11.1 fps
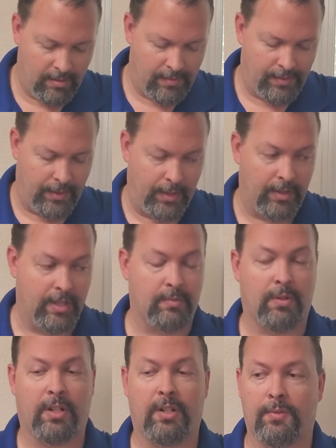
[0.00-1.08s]
So, because
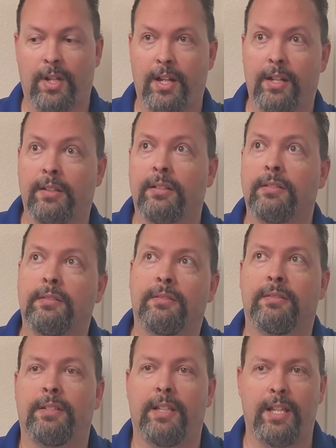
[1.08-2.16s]
we're going to run
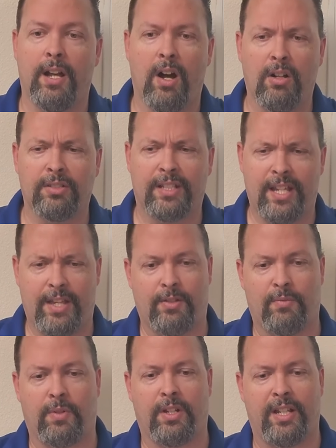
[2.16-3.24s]
all together,
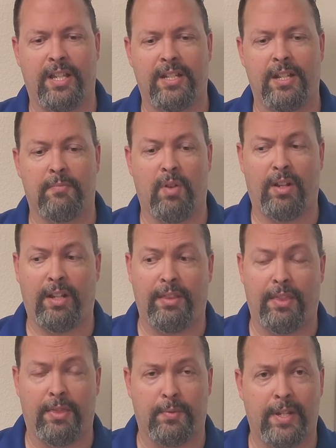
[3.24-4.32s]
we're going to end up running
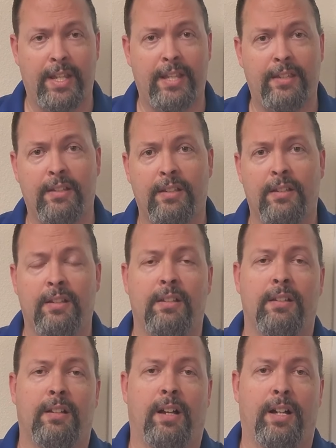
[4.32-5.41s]
three
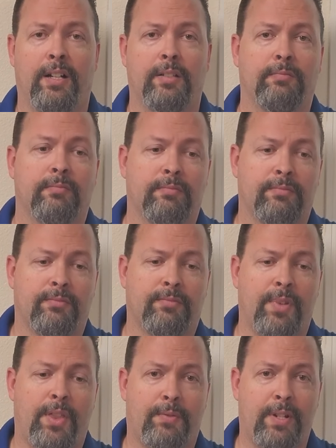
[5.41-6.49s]

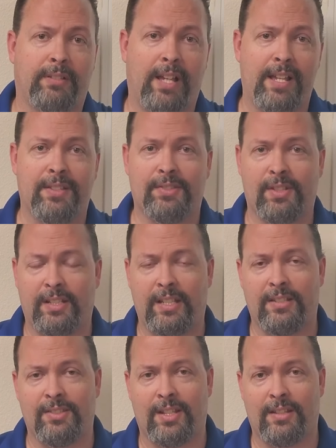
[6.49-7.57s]
LANs on the
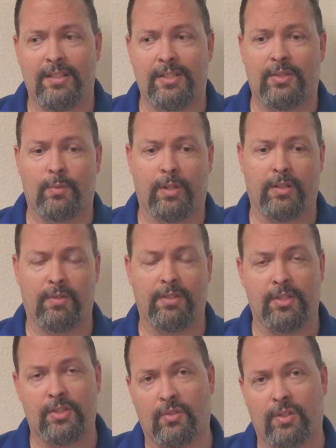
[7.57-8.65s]
inside of this. So we're going to run the
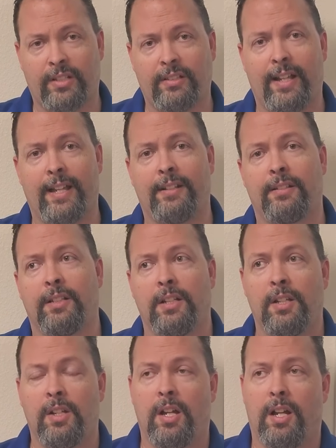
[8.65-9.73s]
scoring LAN,
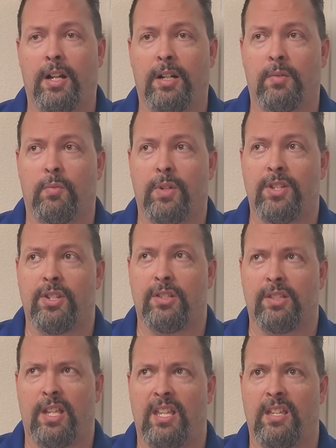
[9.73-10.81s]
which is
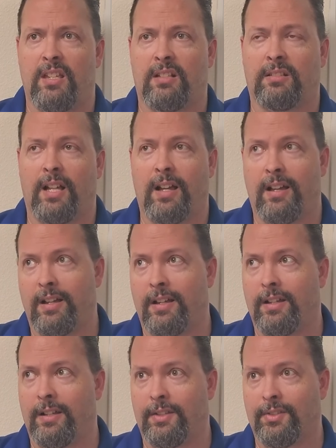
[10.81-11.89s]
a
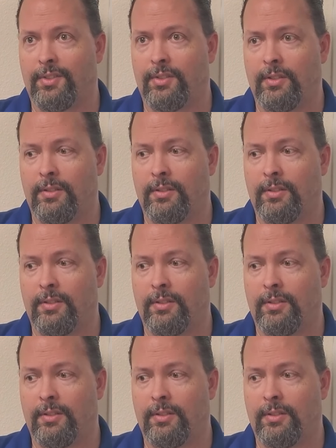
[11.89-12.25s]
class.